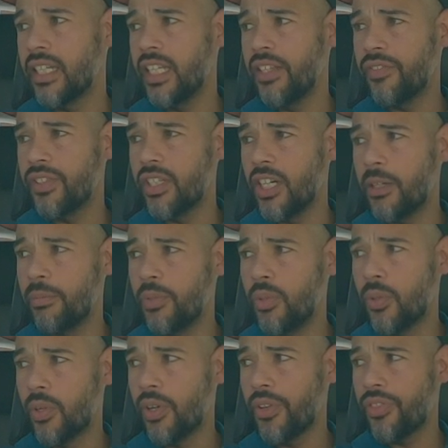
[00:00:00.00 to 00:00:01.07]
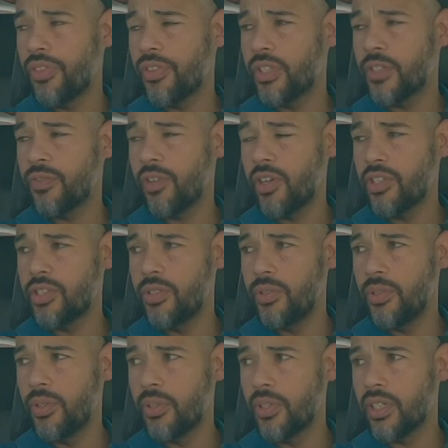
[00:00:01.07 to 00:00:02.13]
even up north as far as New
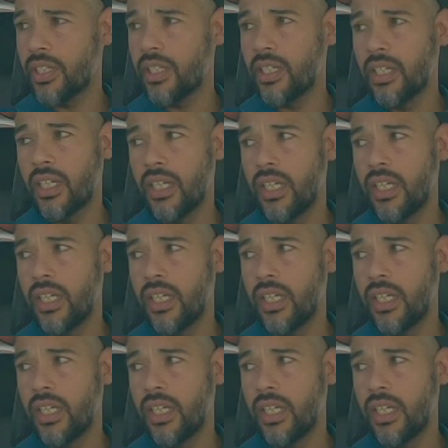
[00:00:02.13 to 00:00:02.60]
York,